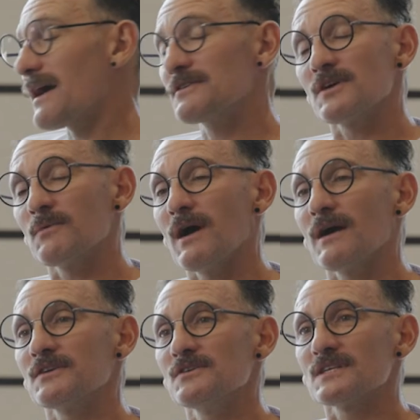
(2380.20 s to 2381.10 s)
How
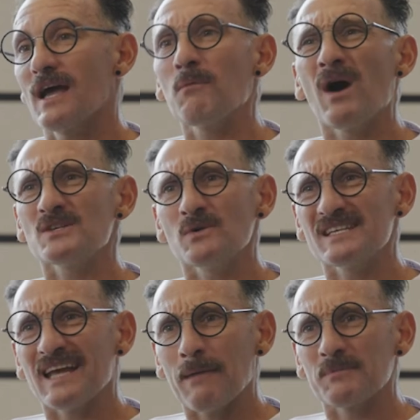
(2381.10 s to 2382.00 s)
do you say it? Why is it
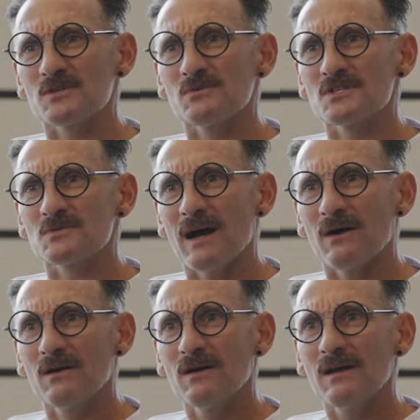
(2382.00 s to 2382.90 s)
always in capitals as well?